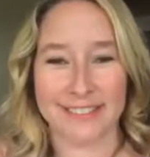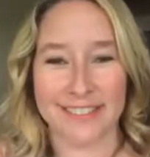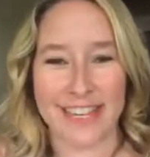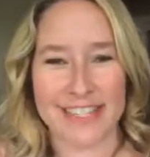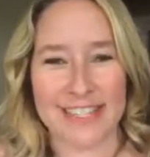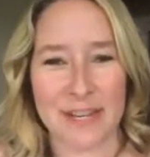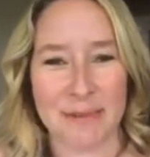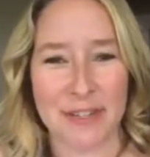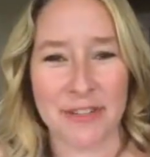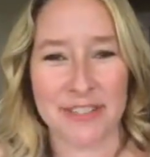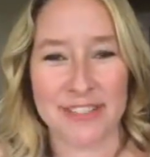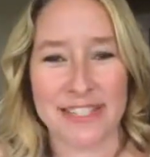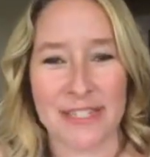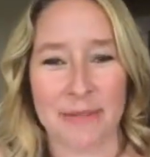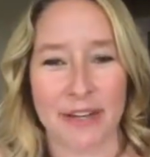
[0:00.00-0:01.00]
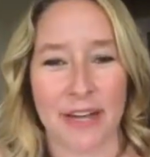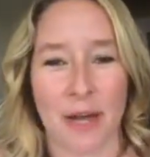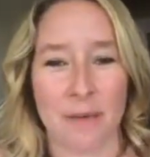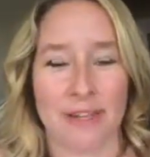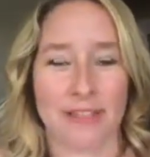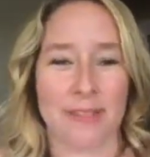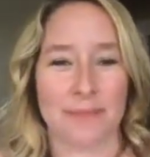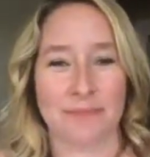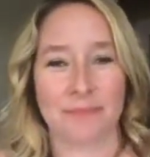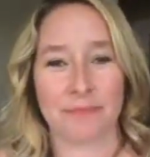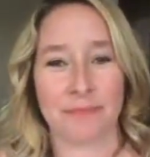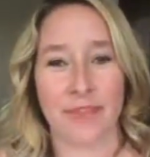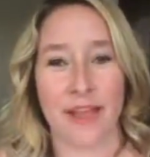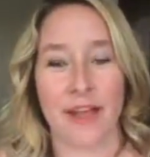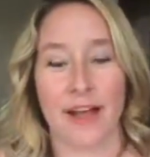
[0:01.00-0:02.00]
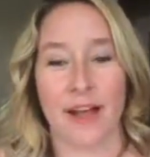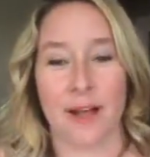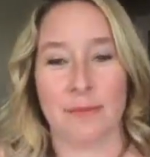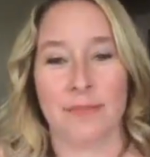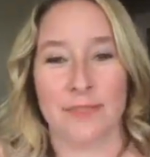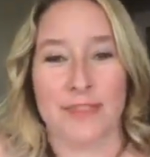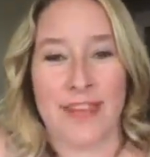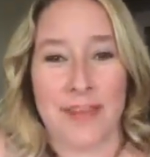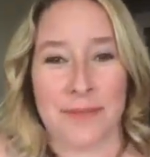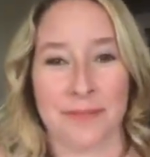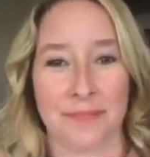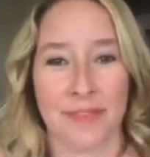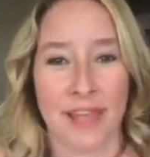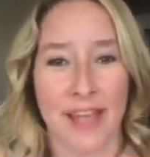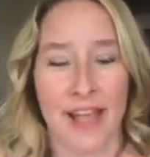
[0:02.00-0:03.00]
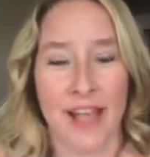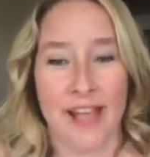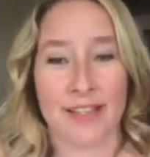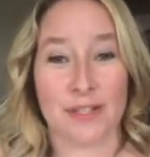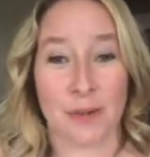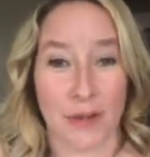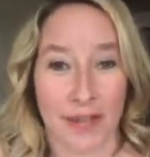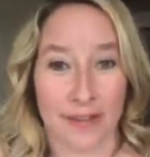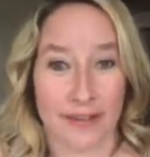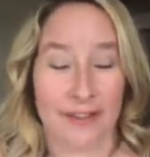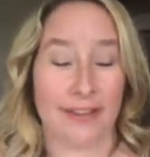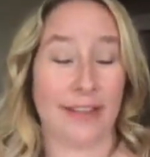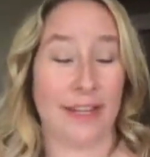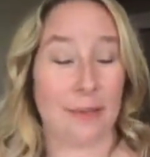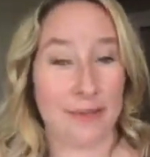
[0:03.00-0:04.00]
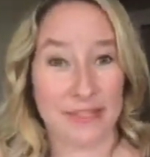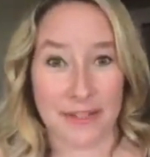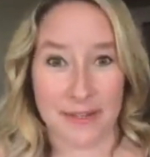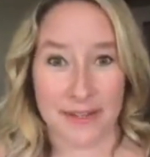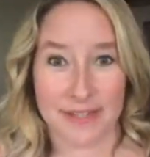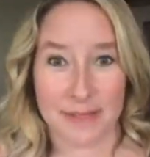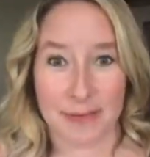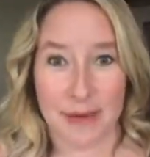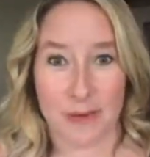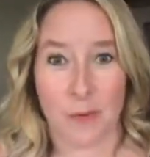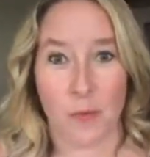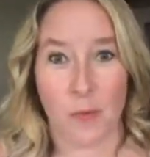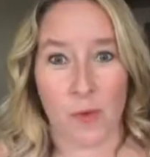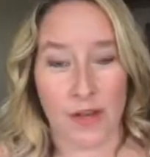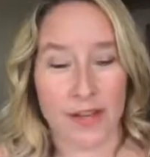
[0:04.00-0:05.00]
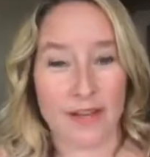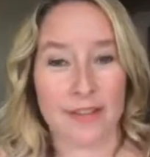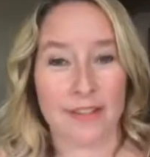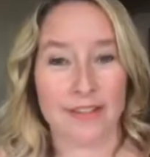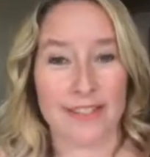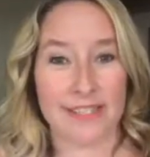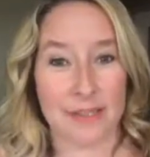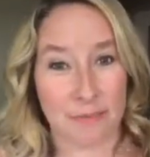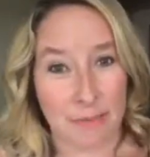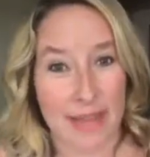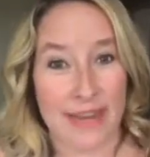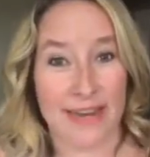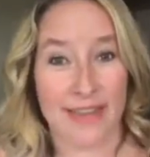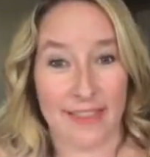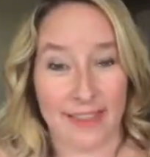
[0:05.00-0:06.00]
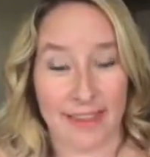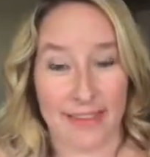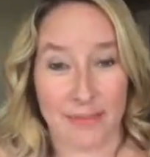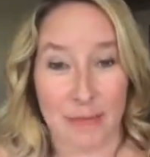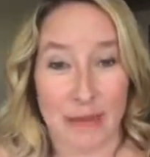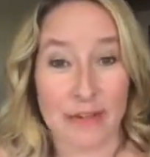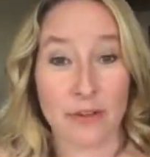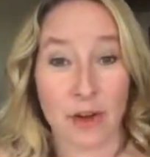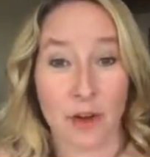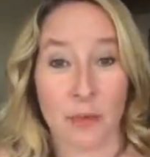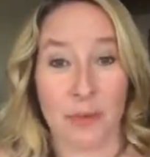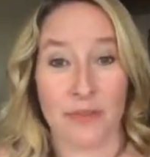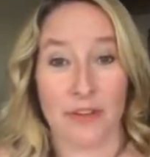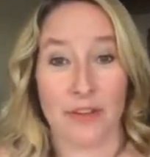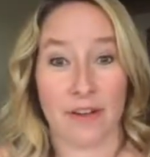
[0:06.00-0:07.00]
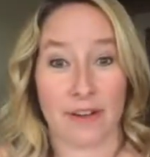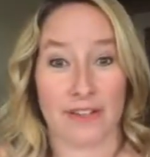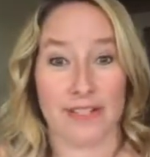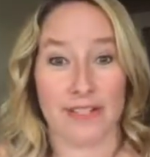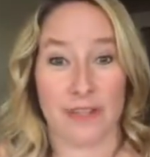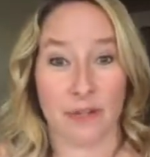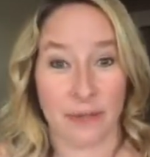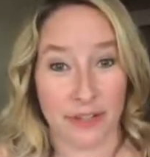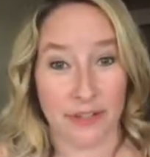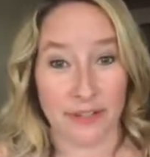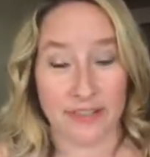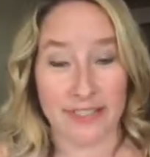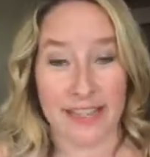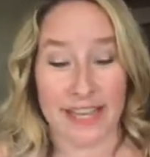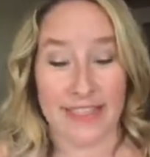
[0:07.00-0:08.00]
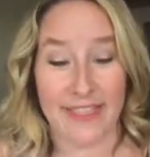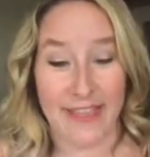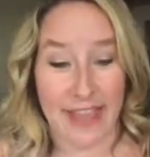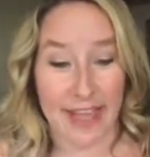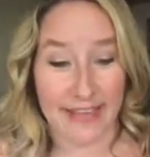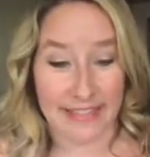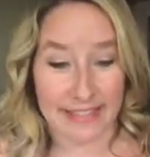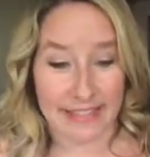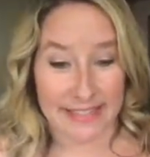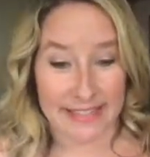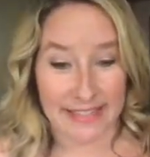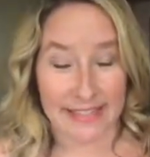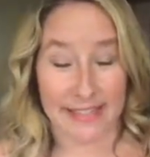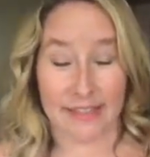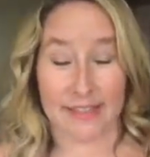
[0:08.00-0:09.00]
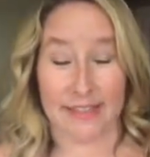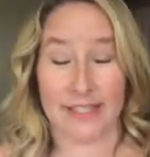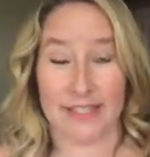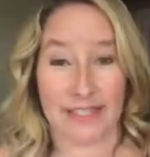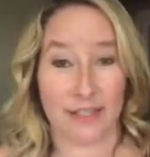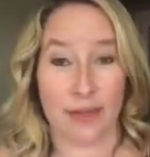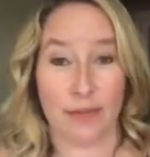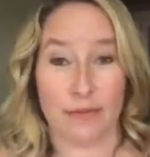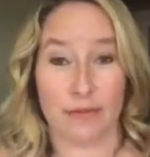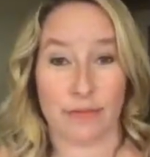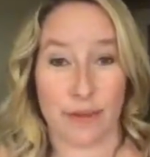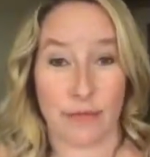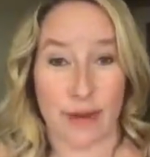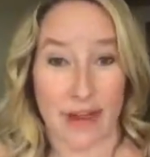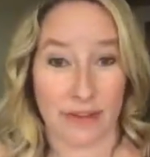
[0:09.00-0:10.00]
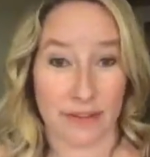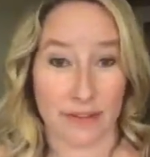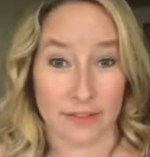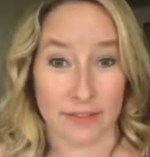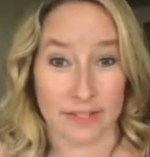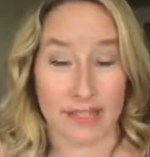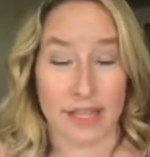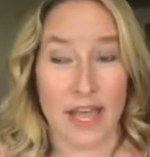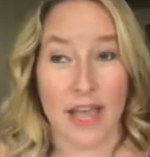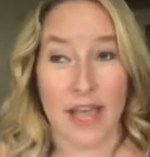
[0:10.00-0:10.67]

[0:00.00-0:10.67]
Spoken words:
Last time I couldn't see my comments. So yay. So okay, let me tell you guys about what is the main thing, the main culprit that causes our wrinkles. And that is this thing called free radicals.